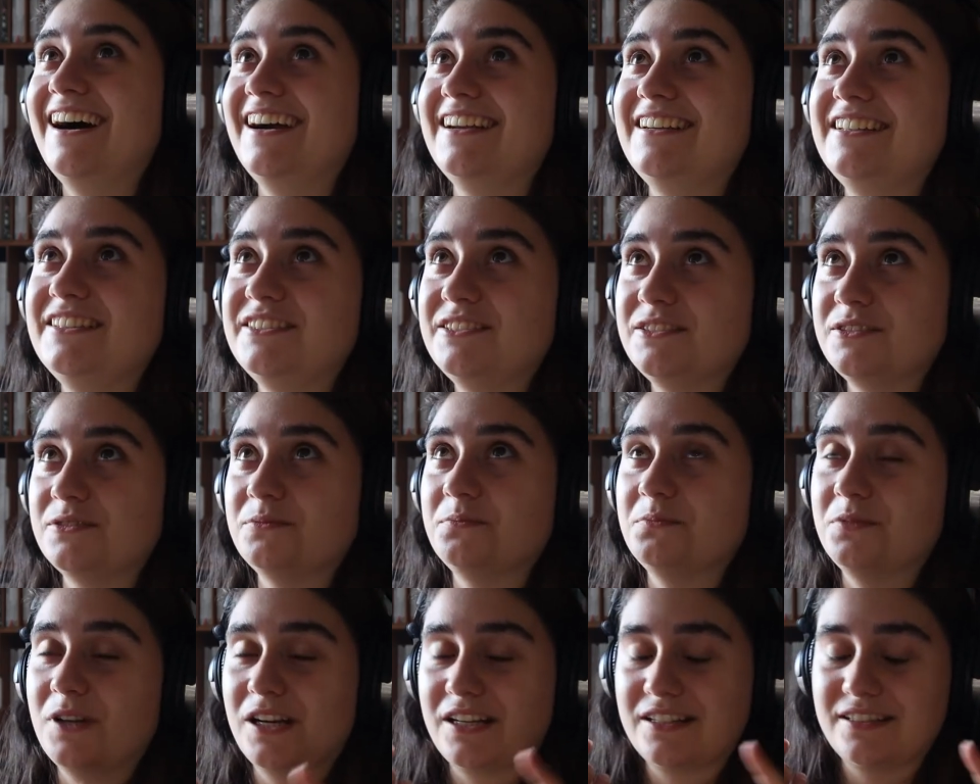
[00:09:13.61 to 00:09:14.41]
I need
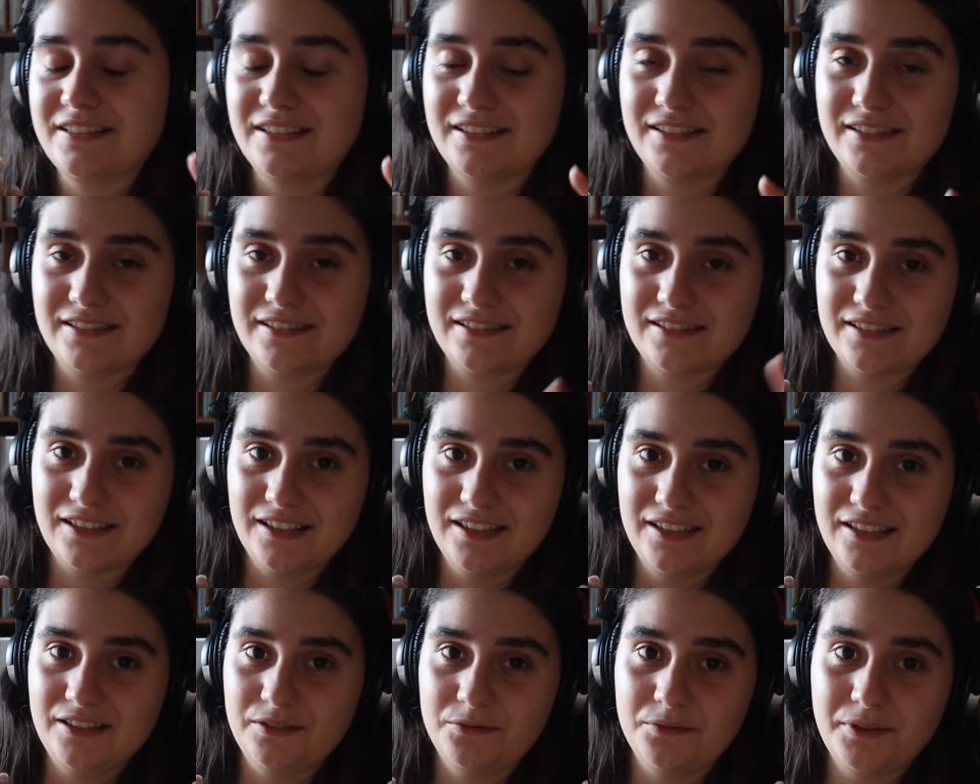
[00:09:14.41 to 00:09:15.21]
to practice
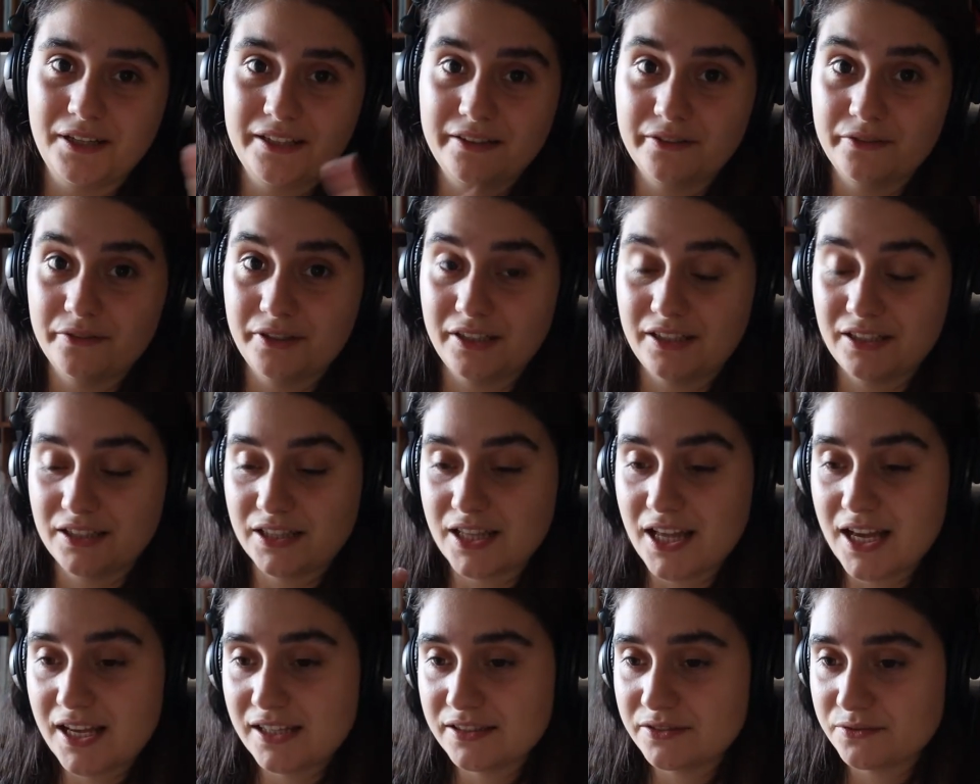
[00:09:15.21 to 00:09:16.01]
uh, rendering
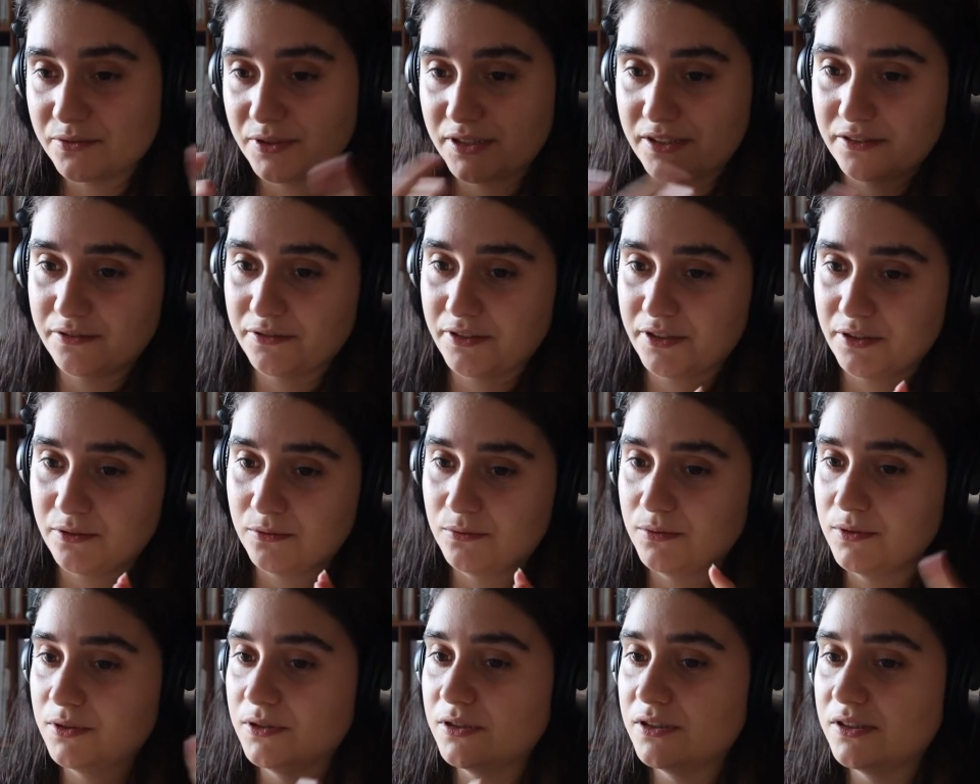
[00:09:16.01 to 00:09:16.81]
glass,
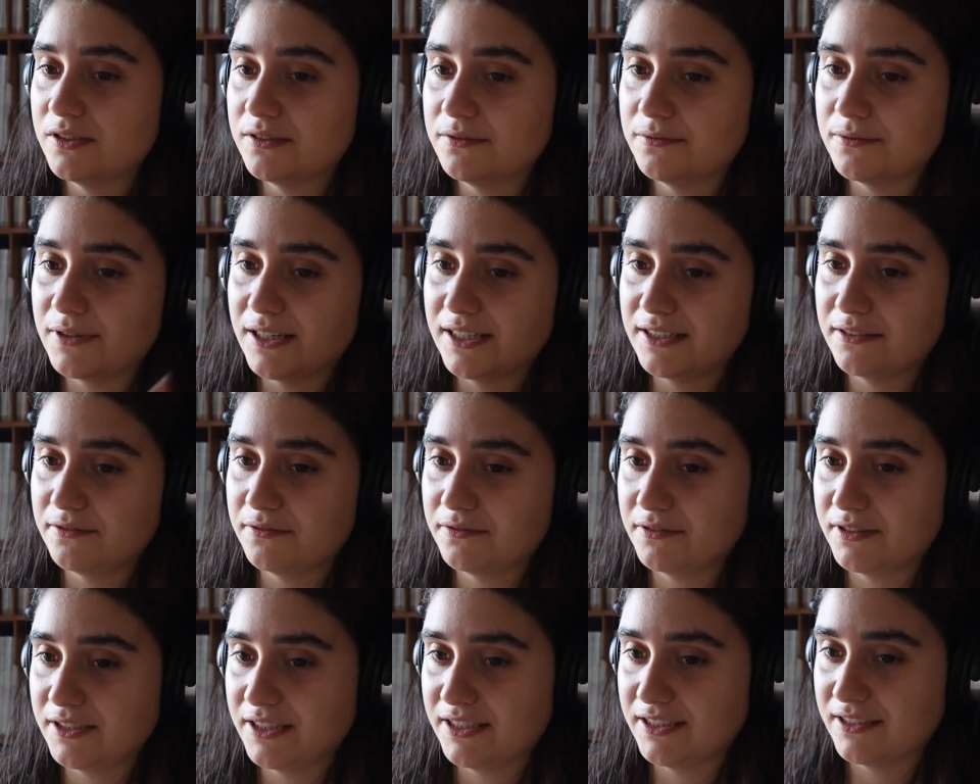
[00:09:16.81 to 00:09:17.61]
rendering wood,
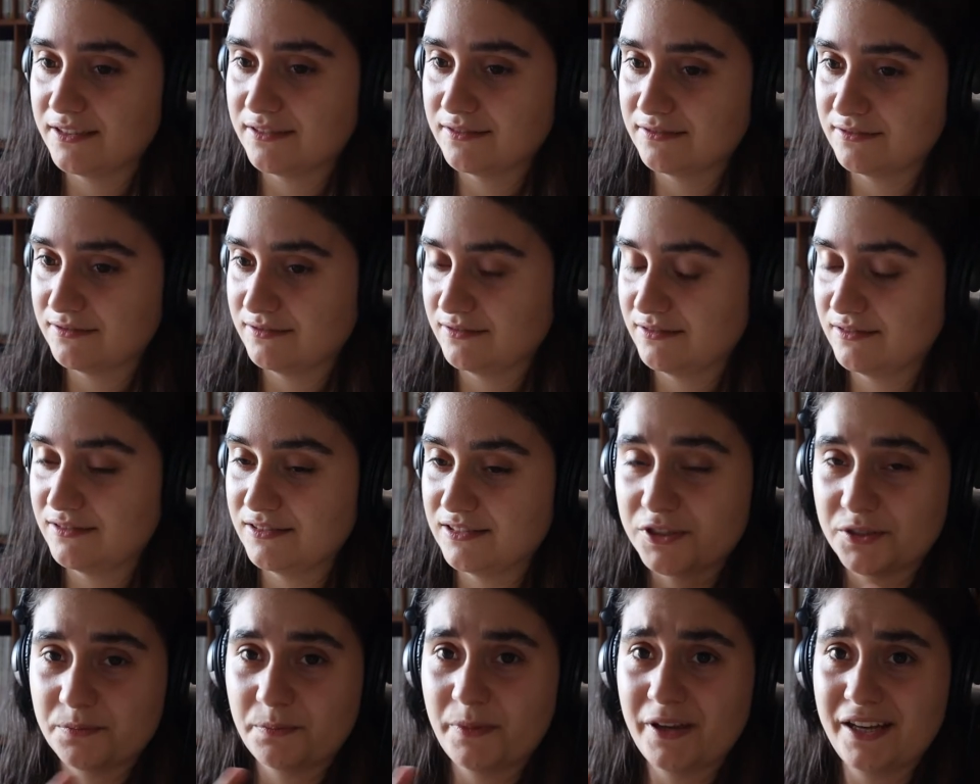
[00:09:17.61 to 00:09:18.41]
rendering
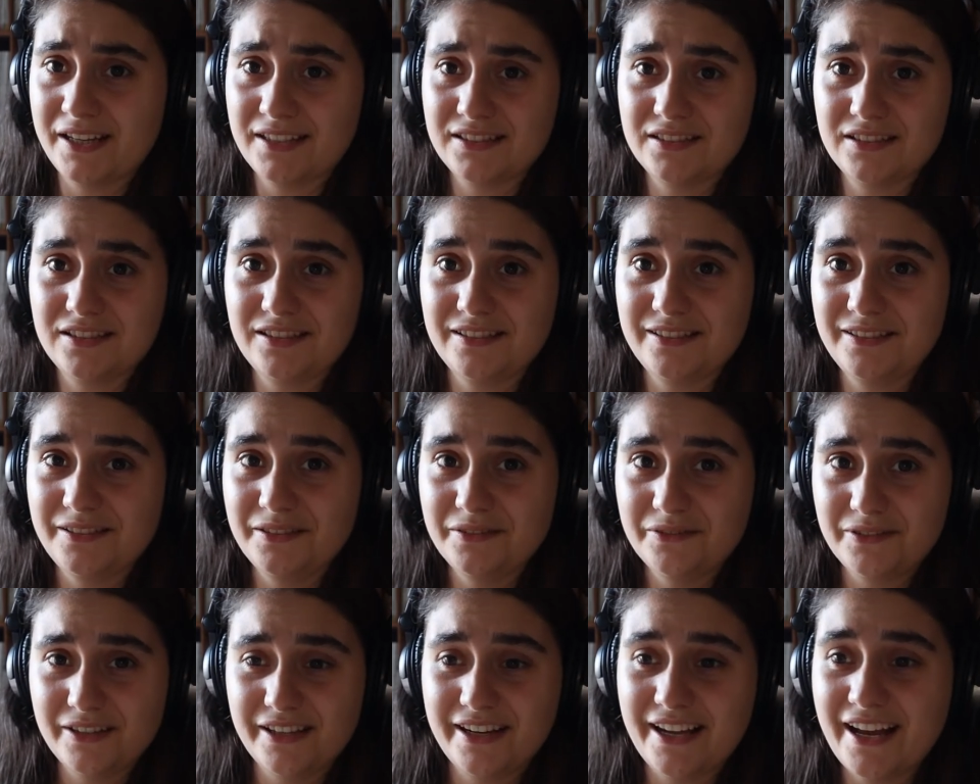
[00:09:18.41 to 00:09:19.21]

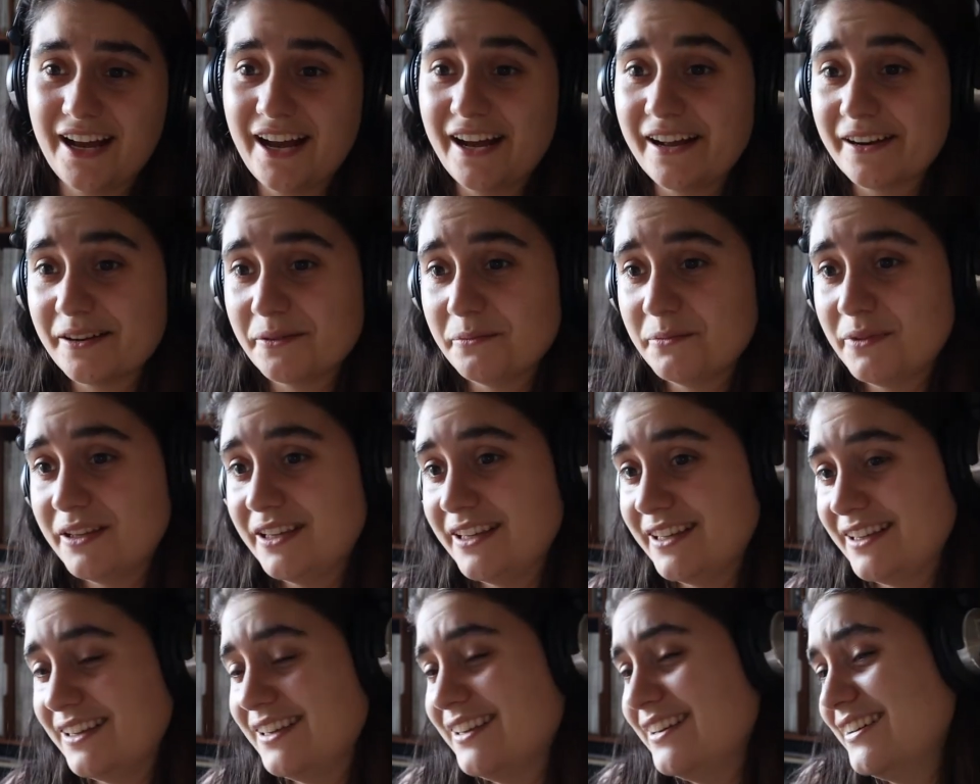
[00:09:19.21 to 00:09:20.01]
perspective,
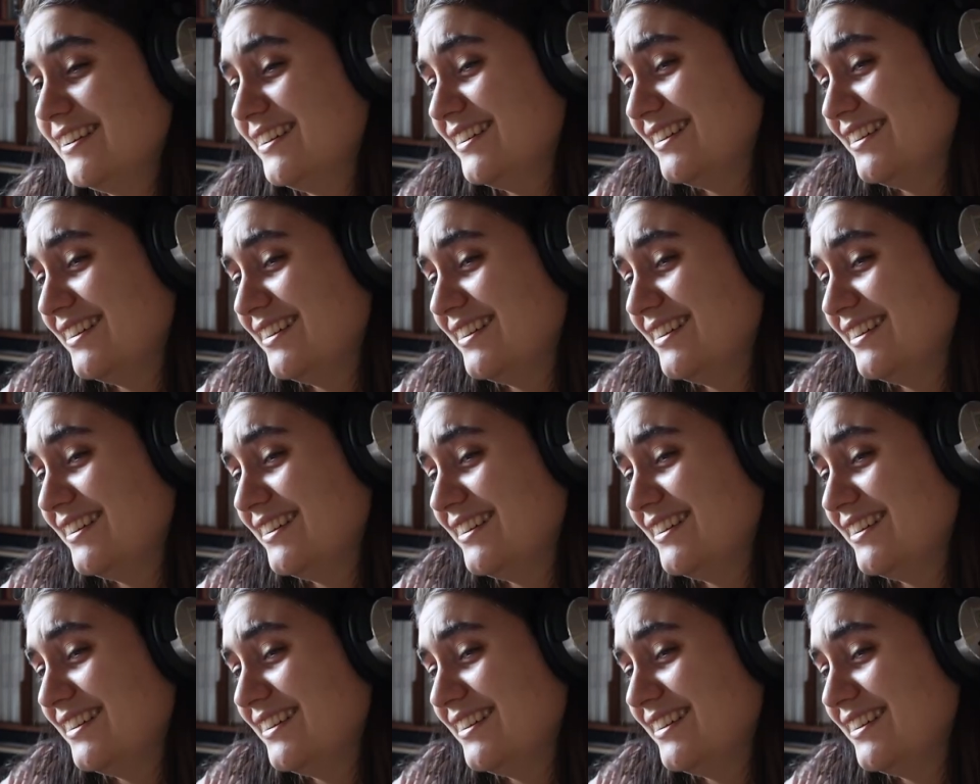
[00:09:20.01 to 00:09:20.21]
anatomy,